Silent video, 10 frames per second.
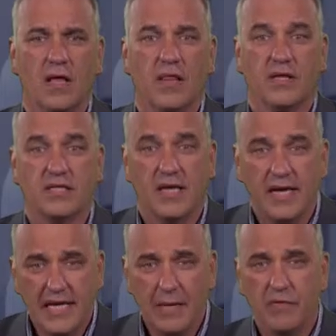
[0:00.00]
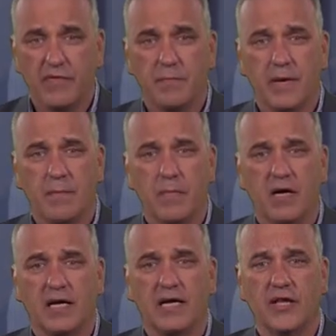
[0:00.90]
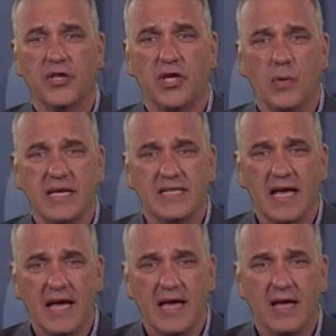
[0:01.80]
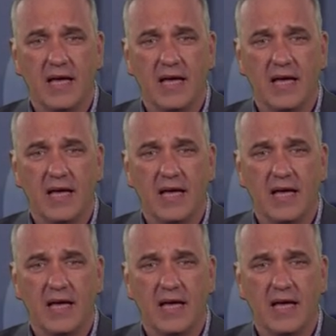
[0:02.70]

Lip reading: The take-up of inbound marketing in the USA